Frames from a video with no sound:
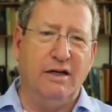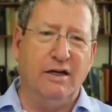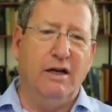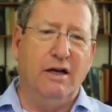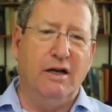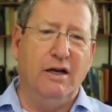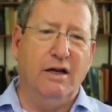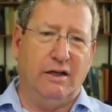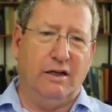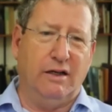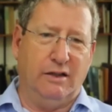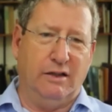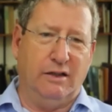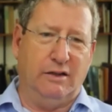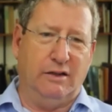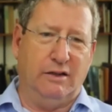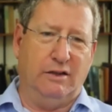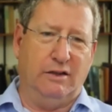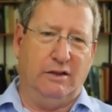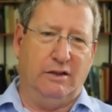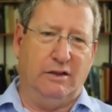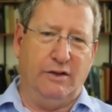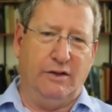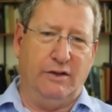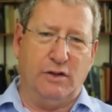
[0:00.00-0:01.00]

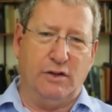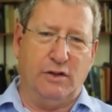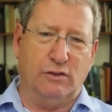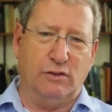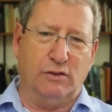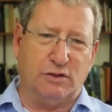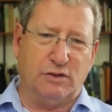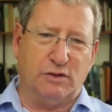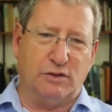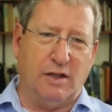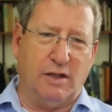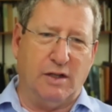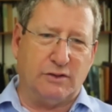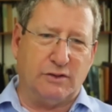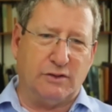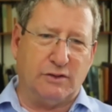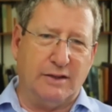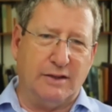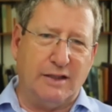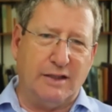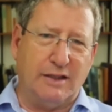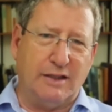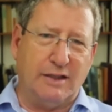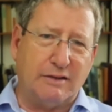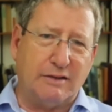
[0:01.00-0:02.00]
on those as well. So I
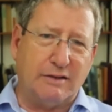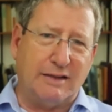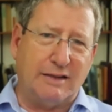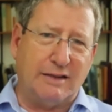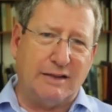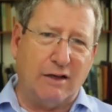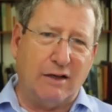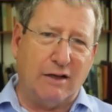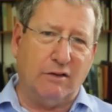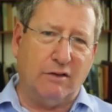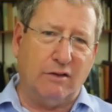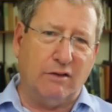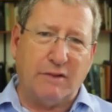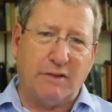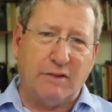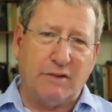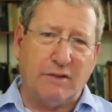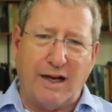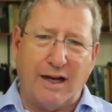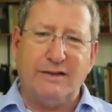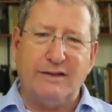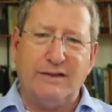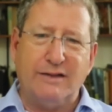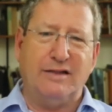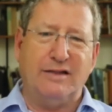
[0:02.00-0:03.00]
think that'll
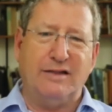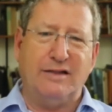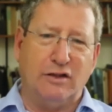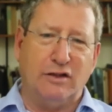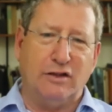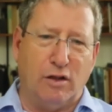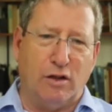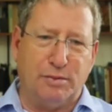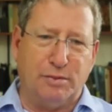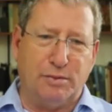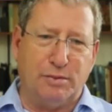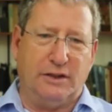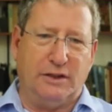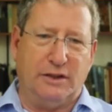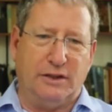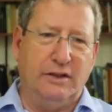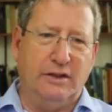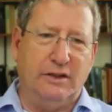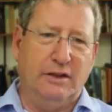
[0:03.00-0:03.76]
hasten the adoption